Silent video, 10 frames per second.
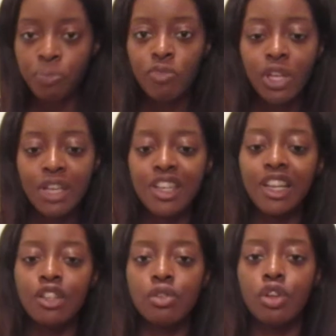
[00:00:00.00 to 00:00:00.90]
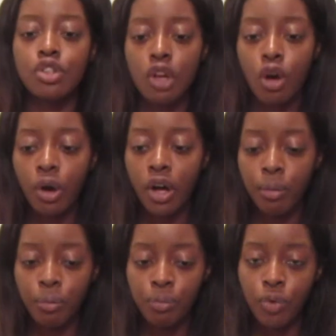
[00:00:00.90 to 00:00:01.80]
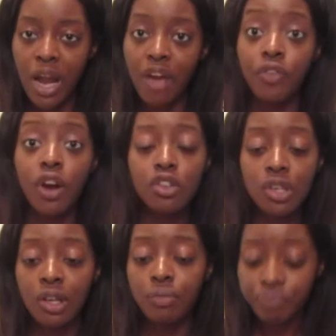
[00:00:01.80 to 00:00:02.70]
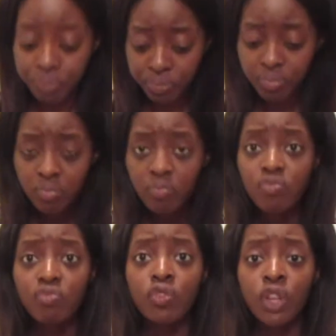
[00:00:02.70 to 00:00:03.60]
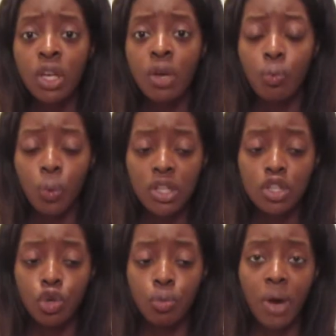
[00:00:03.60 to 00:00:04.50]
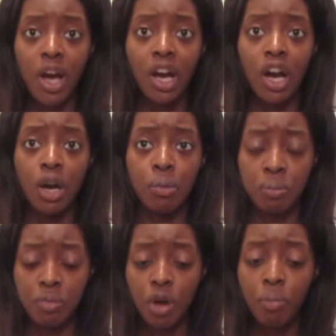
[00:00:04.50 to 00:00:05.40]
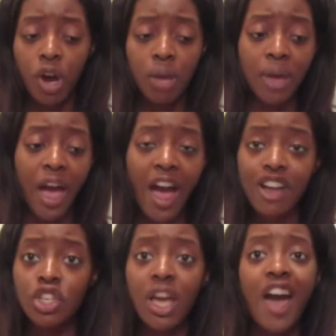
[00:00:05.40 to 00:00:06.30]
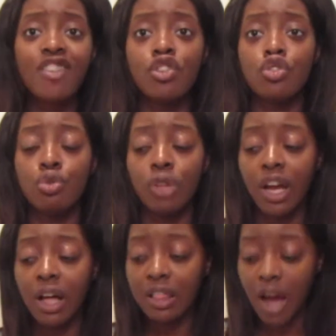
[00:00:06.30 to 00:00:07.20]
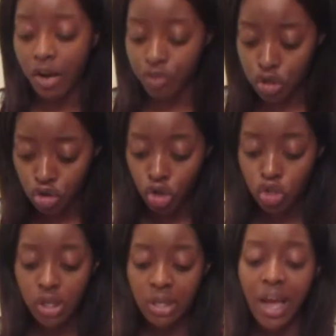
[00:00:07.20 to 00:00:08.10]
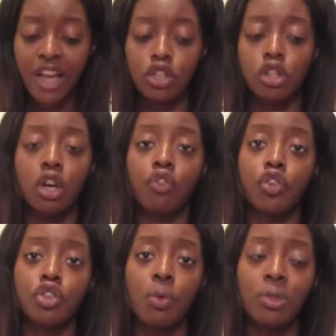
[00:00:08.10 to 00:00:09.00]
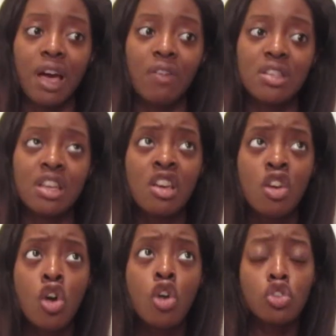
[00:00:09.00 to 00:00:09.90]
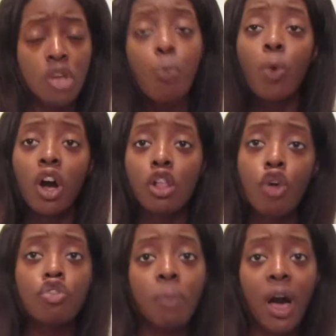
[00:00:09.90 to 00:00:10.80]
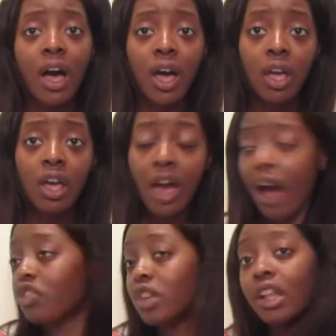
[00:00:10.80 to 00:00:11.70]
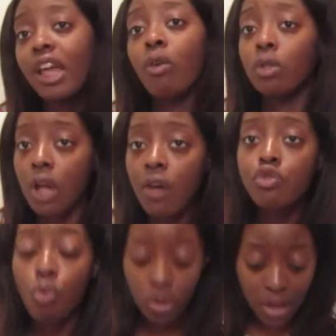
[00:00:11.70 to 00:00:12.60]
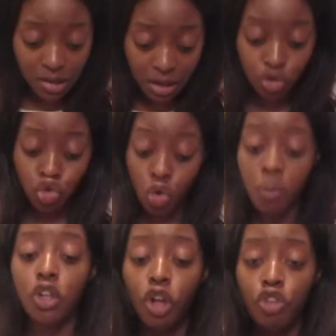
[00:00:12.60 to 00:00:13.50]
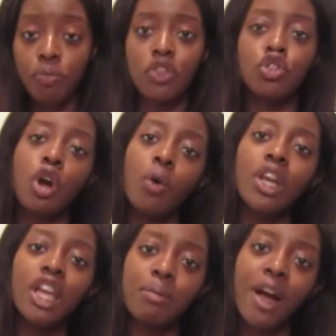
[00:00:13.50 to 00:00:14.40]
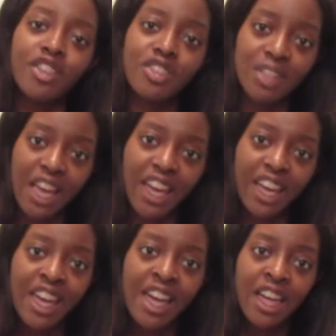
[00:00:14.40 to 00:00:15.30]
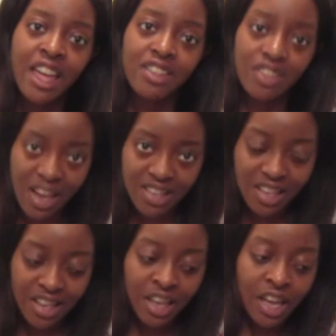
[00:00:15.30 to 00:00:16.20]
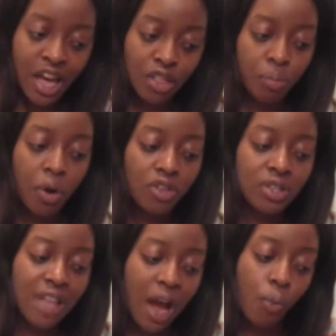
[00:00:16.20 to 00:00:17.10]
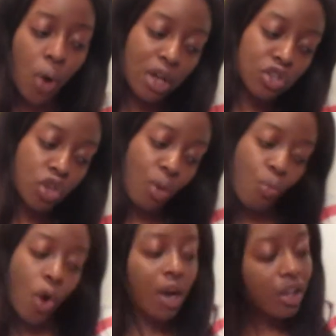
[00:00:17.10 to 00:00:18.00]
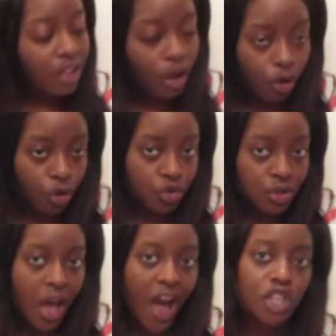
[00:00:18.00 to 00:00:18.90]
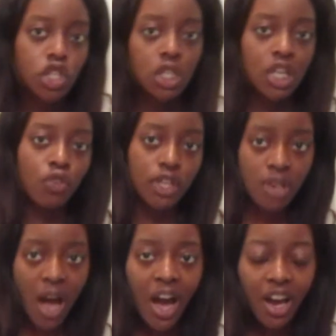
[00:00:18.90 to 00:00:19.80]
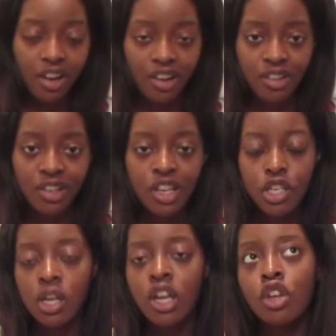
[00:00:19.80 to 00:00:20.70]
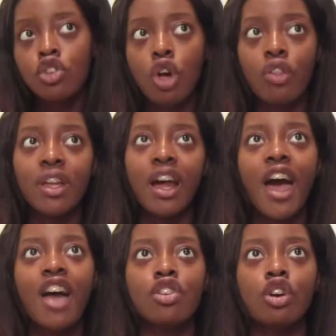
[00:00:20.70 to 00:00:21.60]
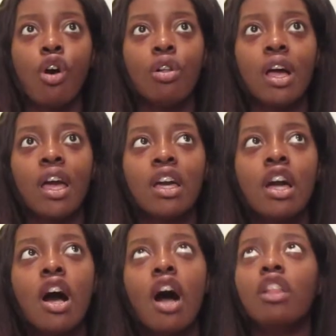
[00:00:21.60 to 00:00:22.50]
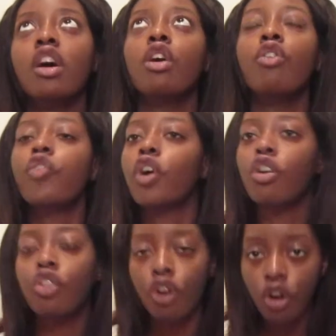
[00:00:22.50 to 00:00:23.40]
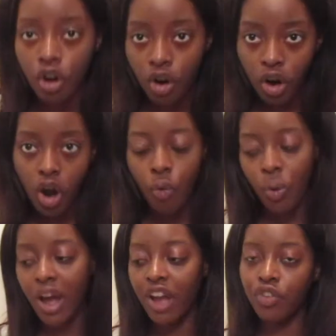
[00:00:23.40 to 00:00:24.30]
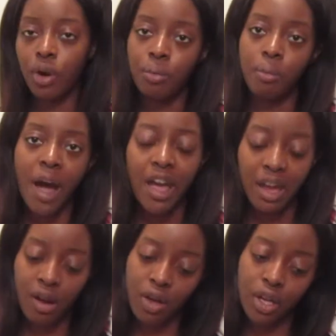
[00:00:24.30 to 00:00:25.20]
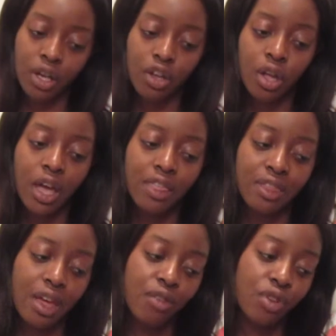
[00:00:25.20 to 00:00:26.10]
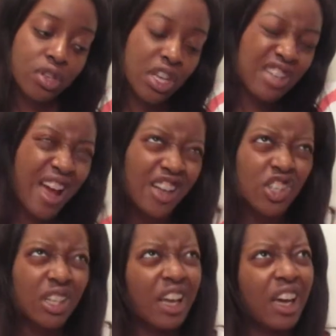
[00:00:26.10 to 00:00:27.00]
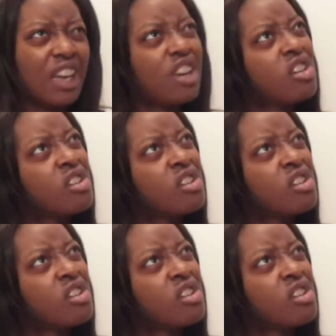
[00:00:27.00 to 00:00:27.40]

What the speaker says: let's get into it. So when I first went to my appointment, I actually had to do a lot of research, and I have to look for someone that was somewhat close by. Ideally, I would love someone that's super close, but no one in my state does it. And the person that was somewhat close actually retired, so then I had to go a little further away from my area, and it's actually